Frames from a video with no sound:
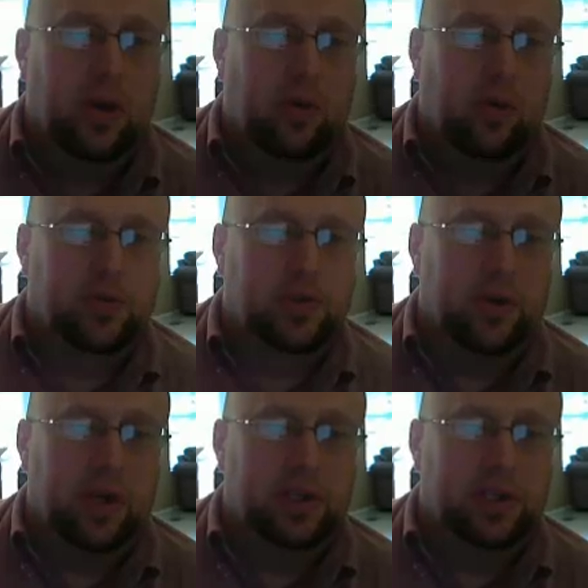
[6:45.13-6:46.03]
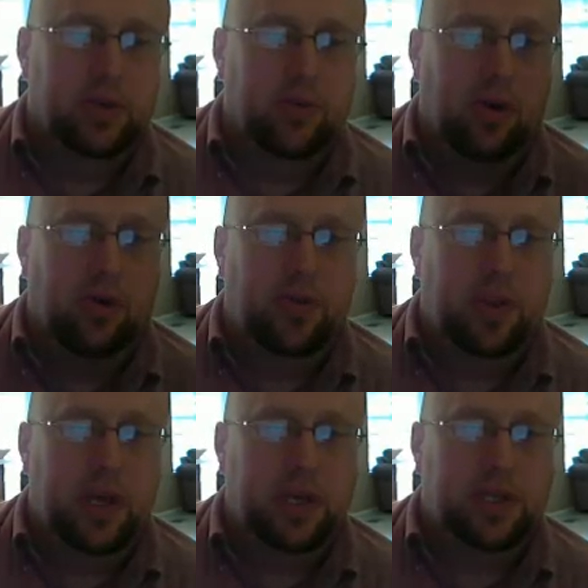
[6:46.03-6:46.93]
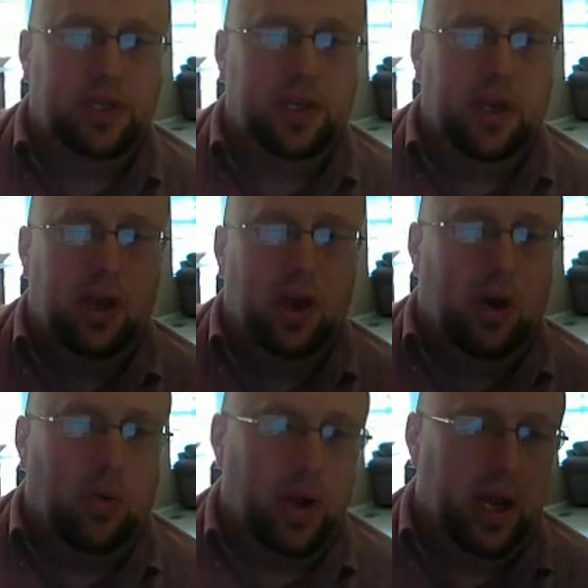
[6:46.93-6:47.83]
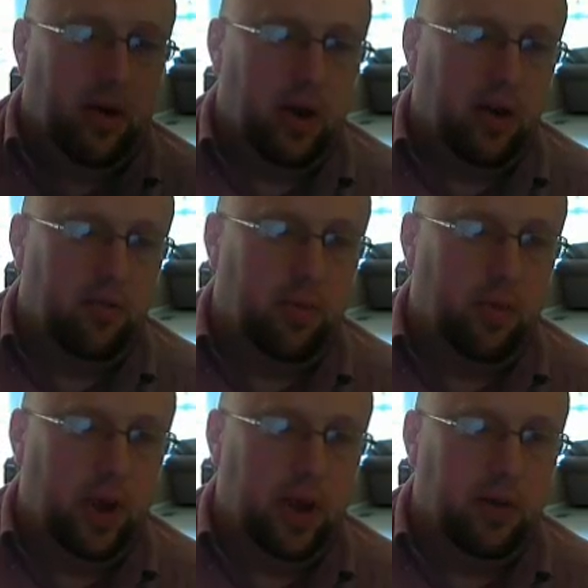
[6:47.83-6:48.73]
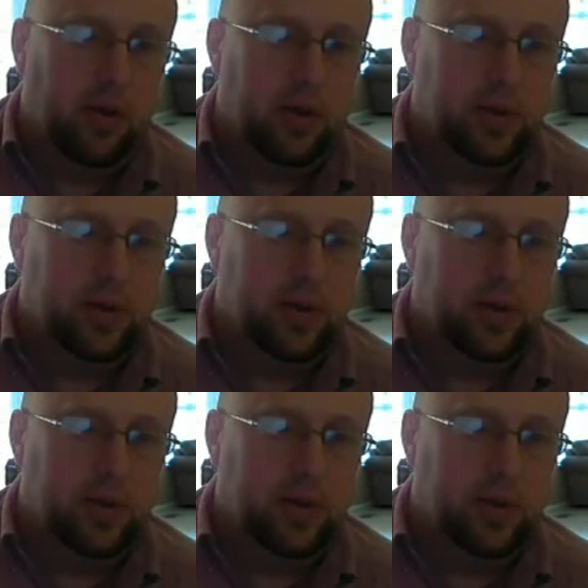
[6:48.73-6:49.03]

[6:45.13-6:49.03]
and then HA. We've still got 0 of this.